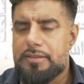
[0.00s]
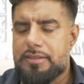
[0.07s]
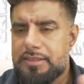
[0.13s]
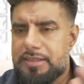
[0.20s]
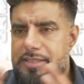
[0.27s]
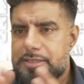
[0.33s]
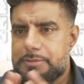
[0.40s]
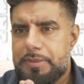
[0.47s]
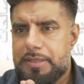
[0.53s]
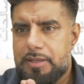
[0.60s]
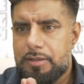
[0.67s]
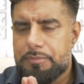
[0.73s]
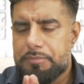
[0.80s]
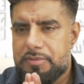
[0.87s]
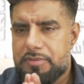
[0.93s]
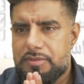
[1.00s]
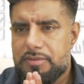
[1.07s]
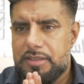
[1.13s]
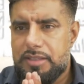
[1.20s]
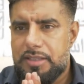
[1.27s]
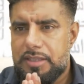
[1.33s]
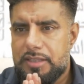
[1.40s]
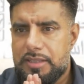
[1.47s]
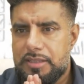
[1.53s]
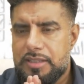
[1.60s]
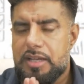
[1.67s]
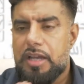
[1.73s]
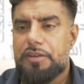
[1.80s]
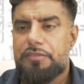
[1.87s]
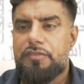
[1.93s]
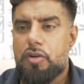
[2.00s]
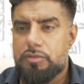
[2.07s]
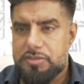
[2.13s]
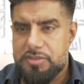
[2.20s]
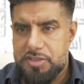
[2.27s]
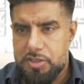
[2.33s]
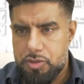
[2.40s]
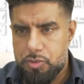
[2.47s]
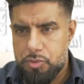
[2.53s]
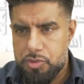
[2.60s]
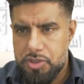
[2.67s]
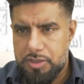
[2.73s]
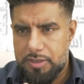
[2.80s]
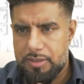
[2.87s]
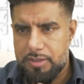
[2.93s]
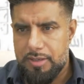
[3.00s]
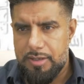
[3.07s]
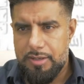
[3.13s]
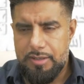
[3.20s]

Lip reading: and this becomes the kind of constitution